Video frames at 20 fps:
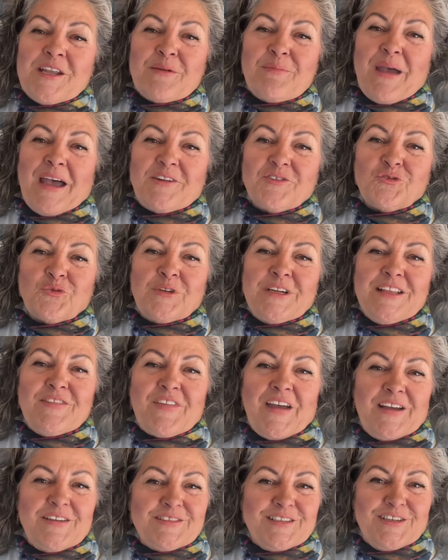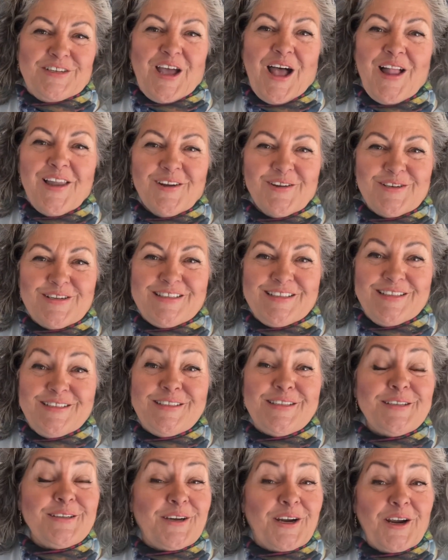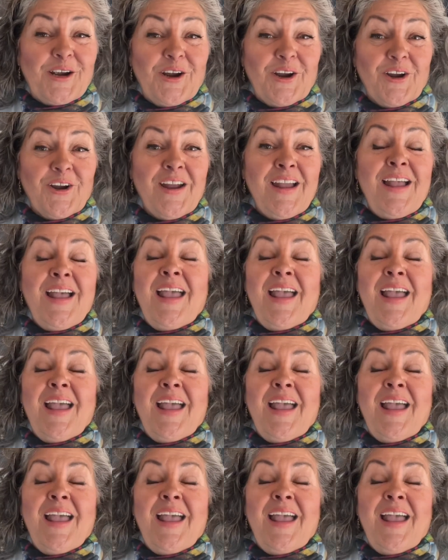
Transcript: about $20,000 into her